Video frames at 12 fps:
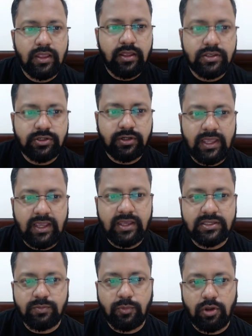So take a
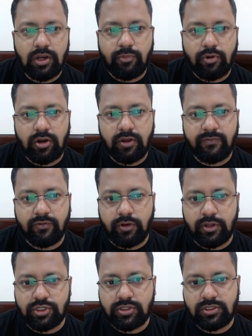small amount of
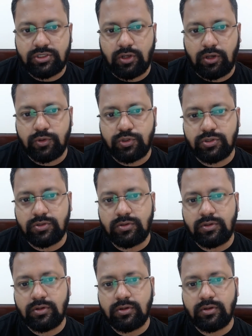original solution
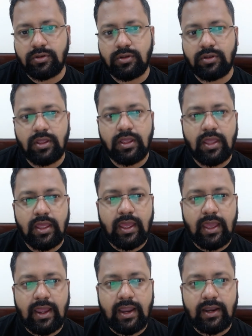
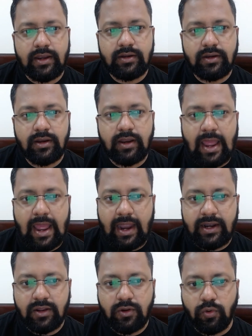and
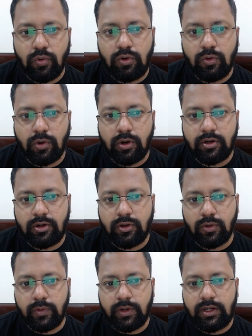add cold water
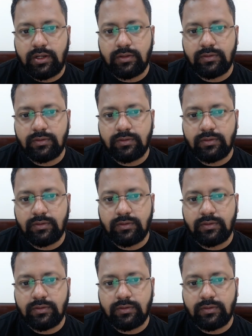to it.